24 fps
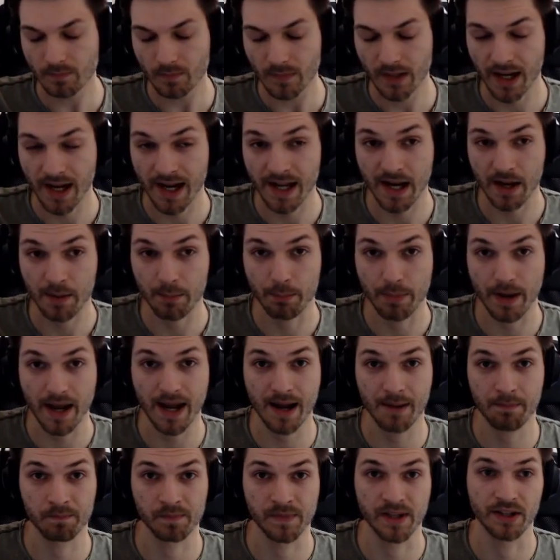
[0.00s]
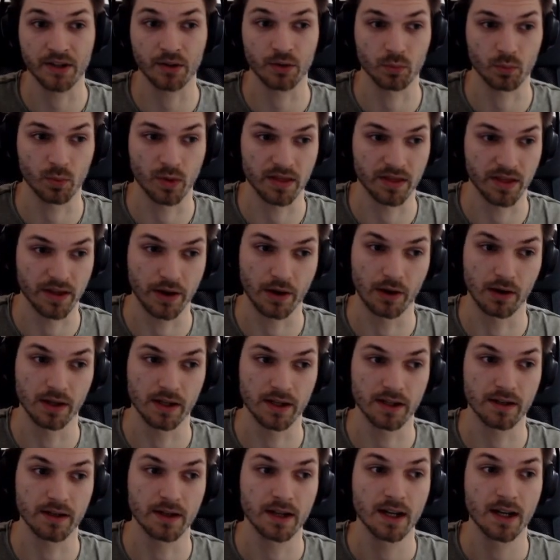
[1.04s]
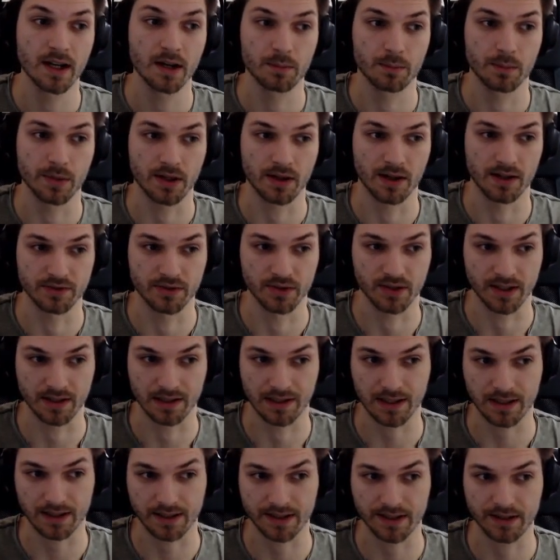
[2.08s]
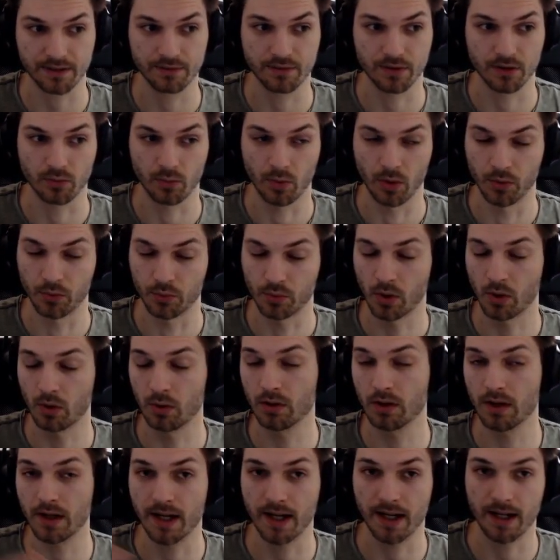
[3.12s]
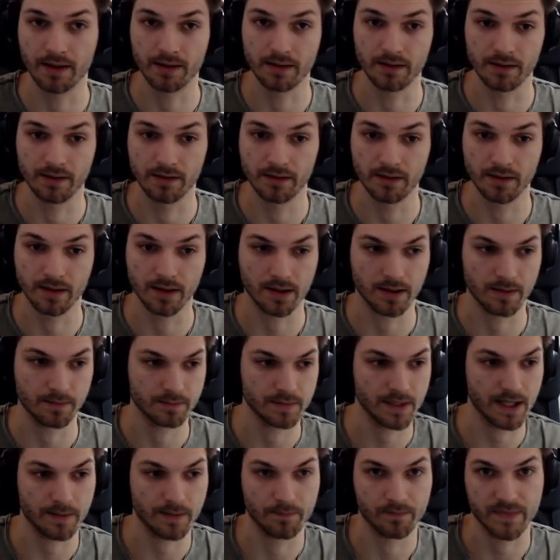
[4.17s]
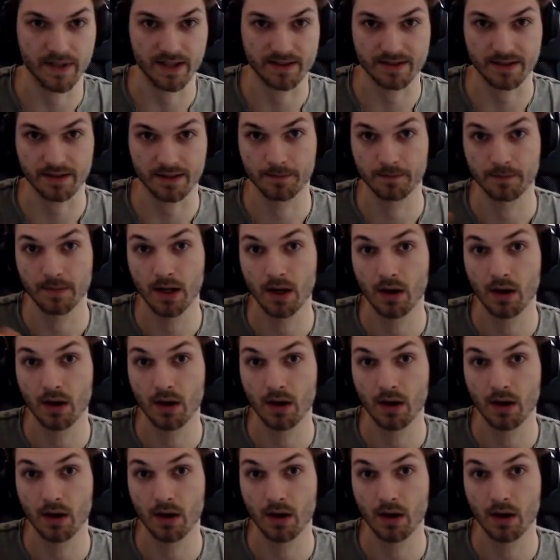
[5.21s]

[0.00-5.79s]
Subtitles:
And then bam, they don't win the all-in because you got lucky for 1 roll, and yeah, that's it.